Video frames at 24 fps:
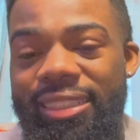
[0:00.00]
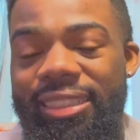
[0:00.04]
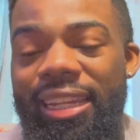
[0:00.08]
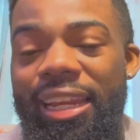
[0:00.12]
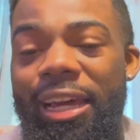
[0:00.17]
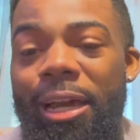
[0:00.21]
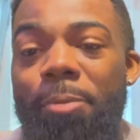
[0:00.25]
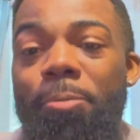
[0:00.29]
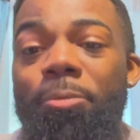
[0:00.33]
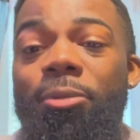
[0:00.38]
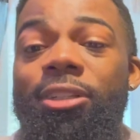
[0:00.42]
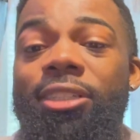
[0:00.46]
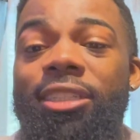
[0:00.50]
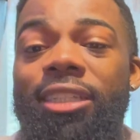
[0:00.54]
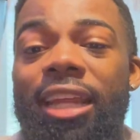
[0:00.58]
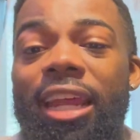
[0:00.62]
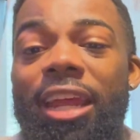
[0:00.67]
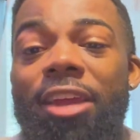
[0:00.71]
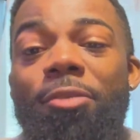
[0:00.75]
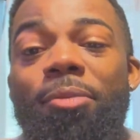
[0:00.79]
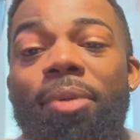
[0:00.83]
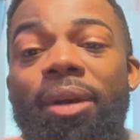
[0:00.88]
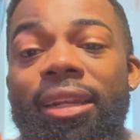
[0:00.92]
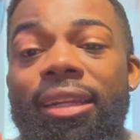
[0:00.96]
And I appreciate
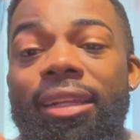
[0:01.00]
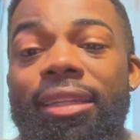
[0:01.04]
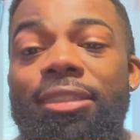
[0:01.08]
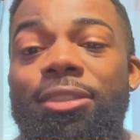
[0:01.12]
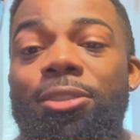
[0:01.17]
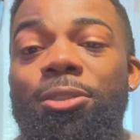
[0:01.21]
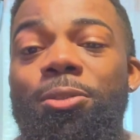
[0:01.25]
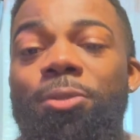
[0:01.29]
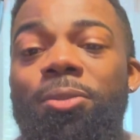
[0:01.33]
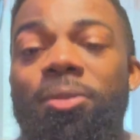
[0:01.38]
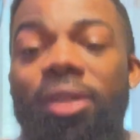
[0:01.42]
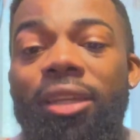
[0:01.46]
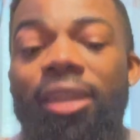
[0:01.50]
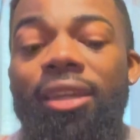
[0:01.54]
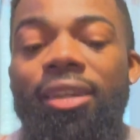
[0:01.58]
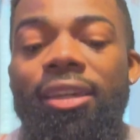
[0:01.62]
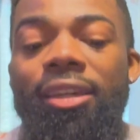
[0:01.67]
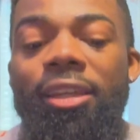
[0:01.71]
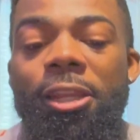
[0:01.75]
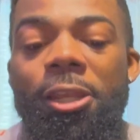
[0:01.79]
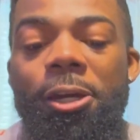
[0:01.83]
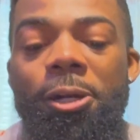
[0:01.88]
everybody that tuned in.